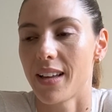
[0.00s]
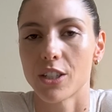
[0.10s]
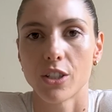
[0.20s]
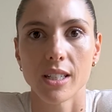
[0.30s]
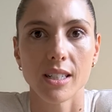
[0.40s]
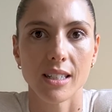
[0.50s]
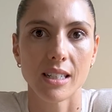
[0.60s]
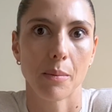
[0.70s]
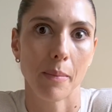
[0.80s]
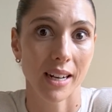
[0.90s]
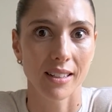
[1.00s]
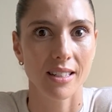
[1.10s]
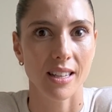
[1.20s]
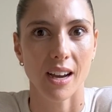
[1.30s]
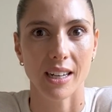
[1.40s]
that just cements
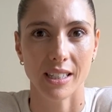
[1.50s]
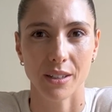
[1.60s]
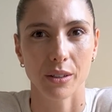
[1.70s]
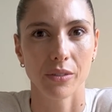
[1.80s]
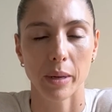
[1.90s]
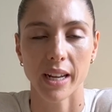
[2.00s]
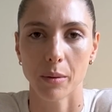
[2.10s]
the idea of being